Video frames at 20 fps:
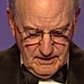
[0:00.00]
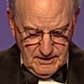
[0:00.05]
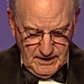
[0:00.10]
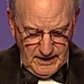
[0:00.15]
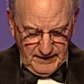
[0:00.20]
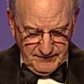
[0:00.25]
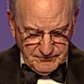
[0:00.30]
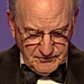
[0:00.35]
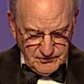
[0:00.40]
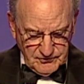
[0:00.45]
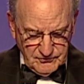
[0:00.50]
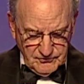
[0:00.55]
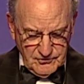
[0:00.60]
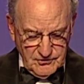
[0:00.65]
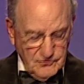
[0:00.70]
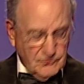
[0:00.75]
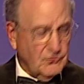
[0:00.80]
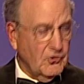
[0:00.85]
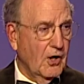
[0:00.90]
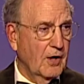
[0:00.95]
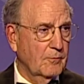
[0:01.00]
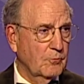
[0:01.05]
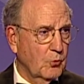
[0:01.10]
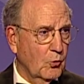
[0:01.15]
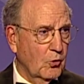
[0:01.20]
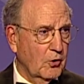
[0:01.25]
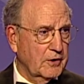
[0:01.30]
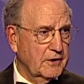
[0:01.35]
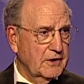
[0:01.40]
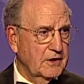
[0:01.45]
After she stopped
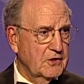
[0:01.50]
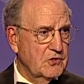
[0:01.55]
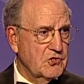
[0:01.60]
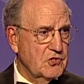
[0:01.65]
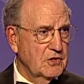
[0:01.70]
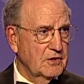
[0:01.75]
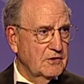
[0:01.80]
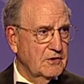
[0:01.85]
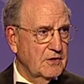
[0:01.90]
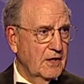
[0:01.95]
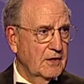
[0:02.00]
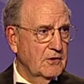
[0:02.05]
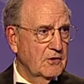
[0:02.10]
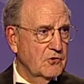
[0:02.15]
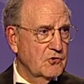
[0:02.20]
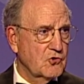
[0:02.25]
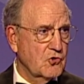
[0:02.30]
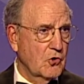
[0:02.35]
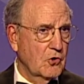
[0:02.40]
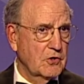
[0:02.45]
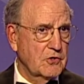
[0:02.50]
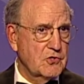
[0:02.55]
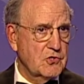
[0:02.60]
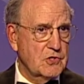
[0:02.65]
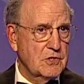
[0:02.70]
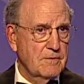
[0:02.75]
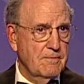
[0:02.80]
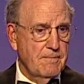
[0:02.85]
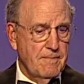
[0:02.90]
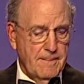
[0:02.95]
working, she attended church
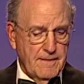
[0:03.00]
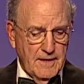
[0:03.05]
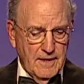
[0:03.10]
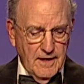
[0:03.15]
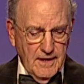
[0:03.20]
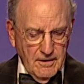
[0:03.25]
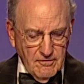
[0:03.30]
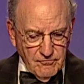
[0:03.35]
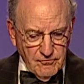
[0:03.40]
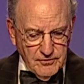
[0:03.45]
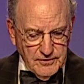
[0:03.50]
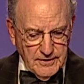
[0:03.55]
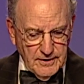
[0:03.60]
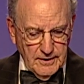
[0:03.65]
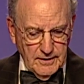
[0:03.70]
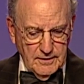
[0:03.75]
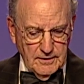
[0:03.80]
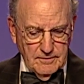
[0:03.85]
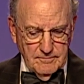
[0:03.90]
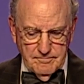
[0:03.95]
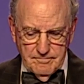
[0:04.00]
every day.